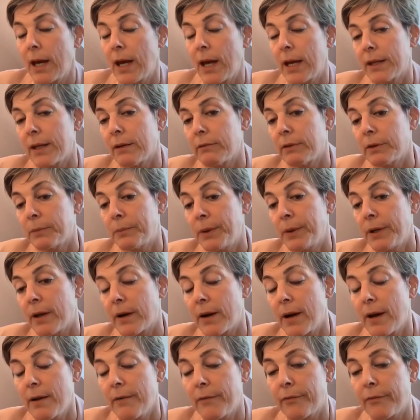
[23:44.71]
And then with
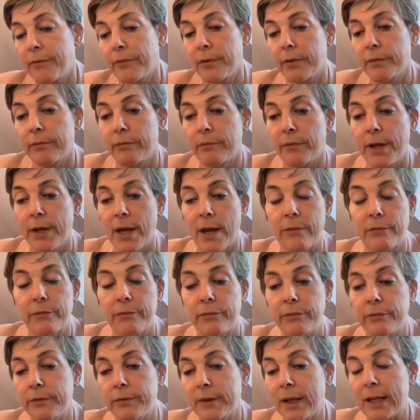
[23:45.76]
PRF, we have
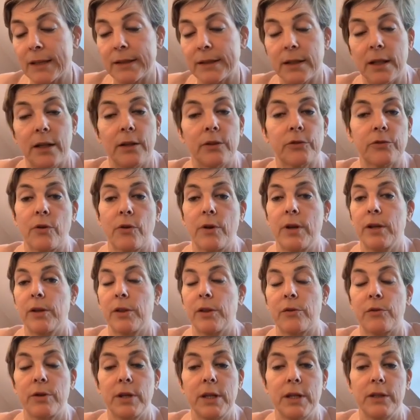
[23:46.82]
data showing
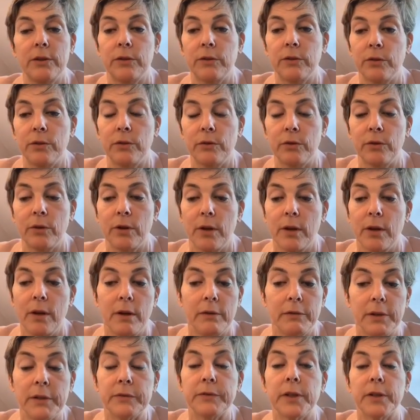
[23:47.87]
3 to
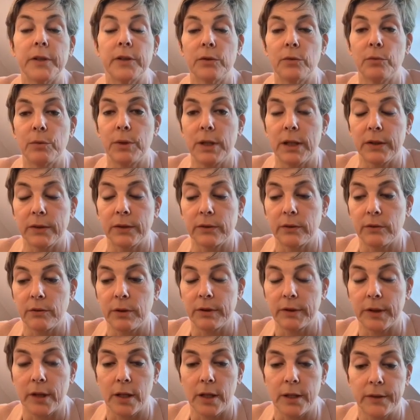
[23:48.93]
52 weeks
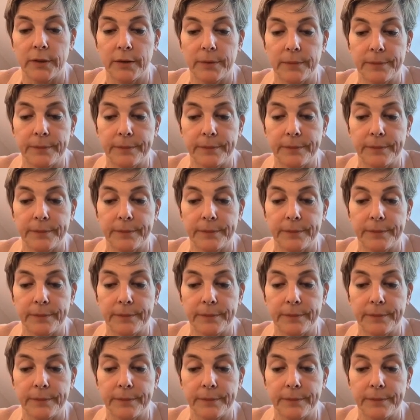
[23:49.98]
results.